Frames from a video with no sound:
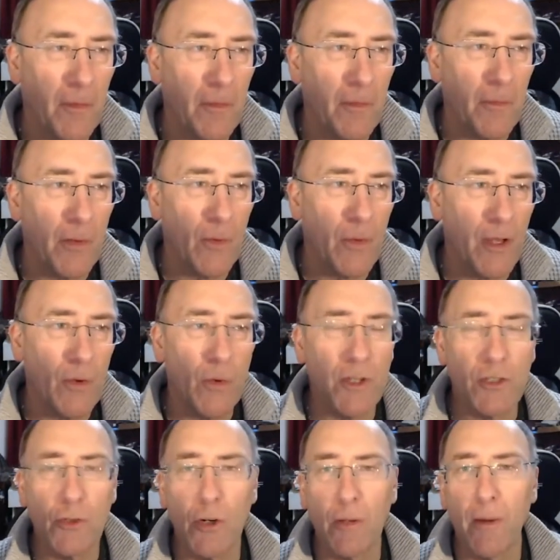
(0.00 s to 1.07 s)
but we always
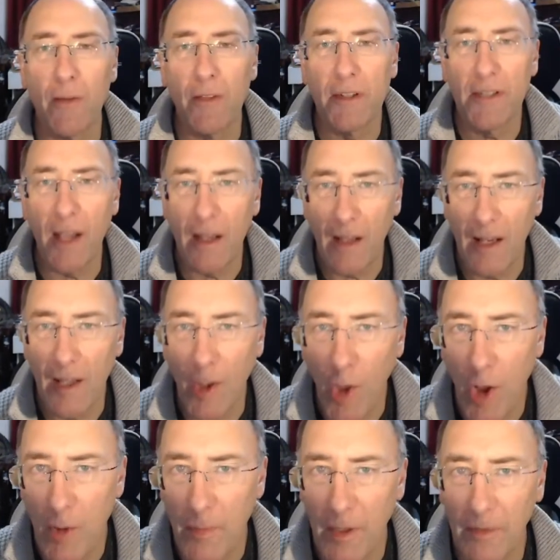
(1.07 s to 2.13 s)
talk about the Dalai
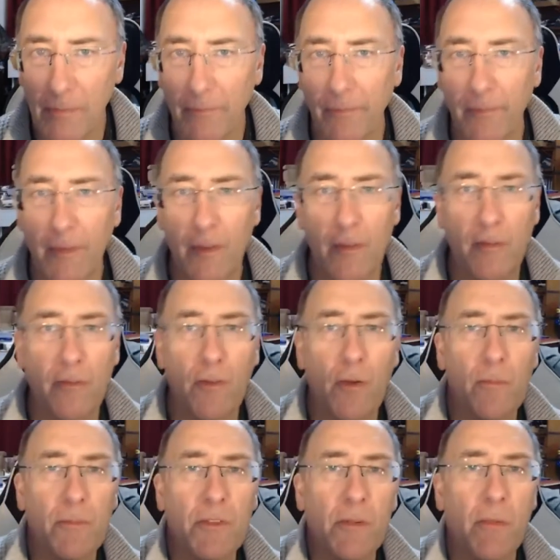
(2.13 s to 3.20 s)
Lama
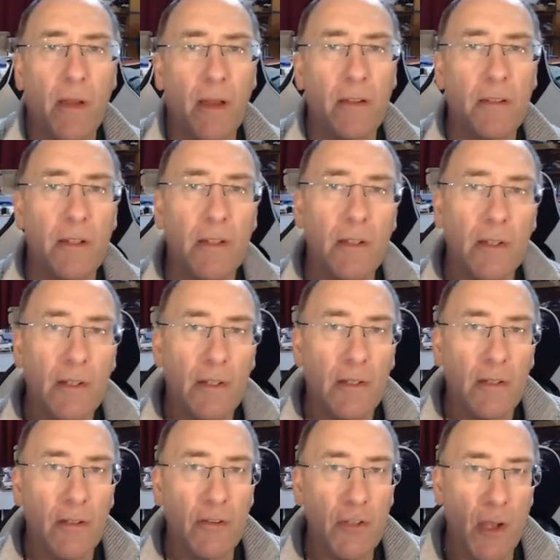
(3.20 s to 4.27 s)
from Tibet.
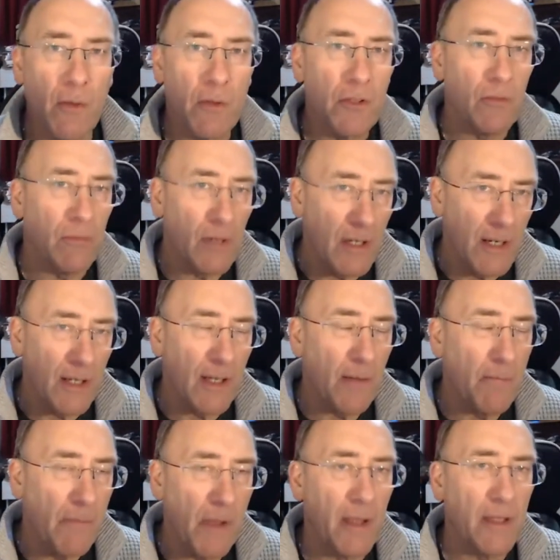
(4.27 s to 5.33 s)
And so it was really
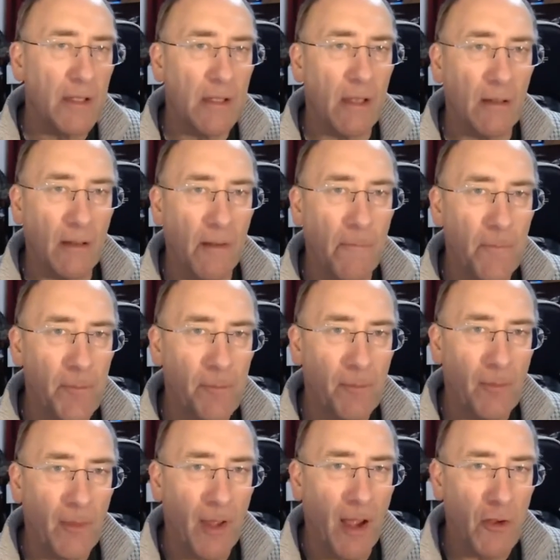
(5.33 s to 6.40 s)
amazing
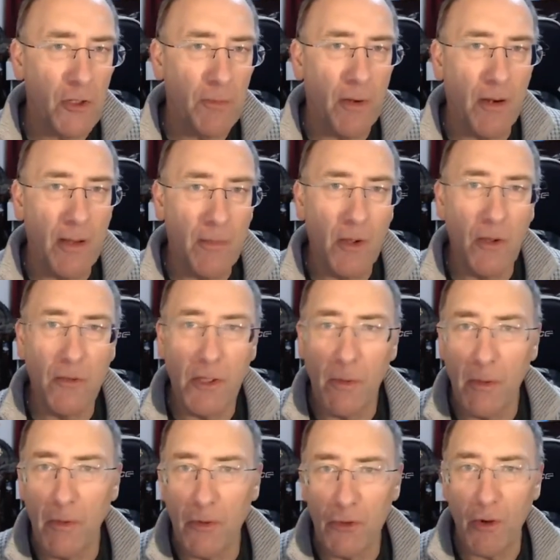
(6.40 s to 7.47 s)
how spirit moves. So we
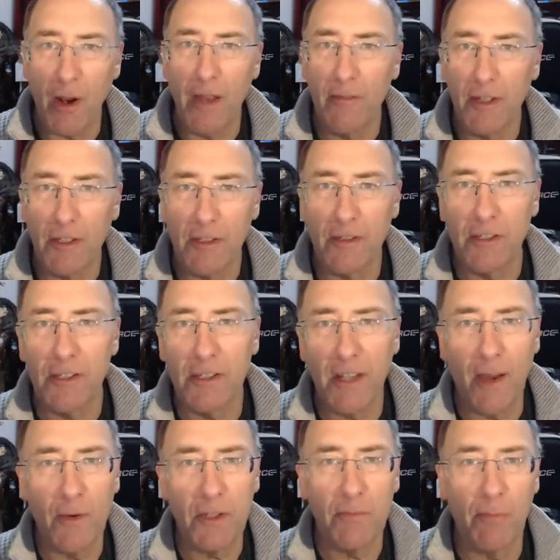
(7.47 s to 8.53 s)
were driving to this
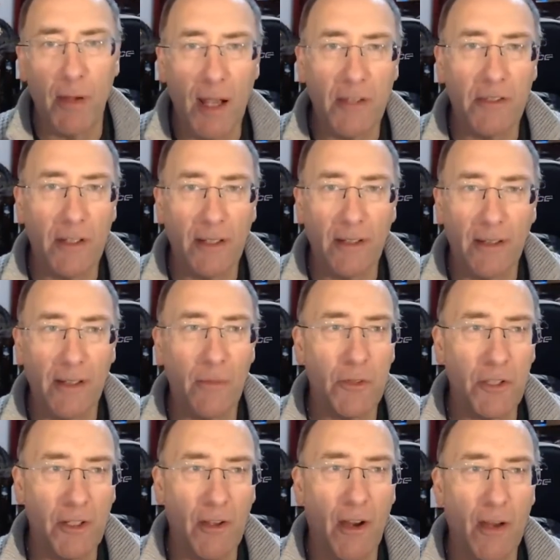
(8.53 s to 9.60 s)
Taoist blessing, and there was
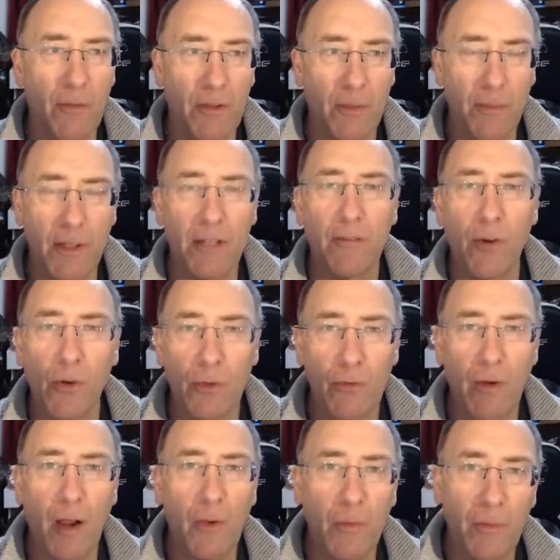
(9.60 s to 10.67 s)
a guy with a bit of old
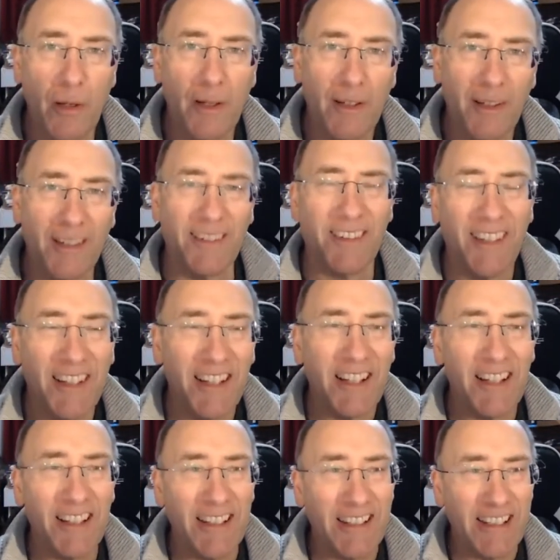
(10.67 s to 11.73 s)
rope
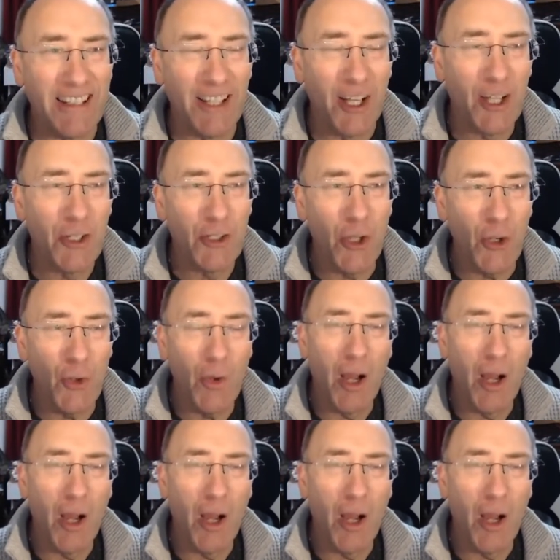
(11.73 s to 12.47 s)
leading two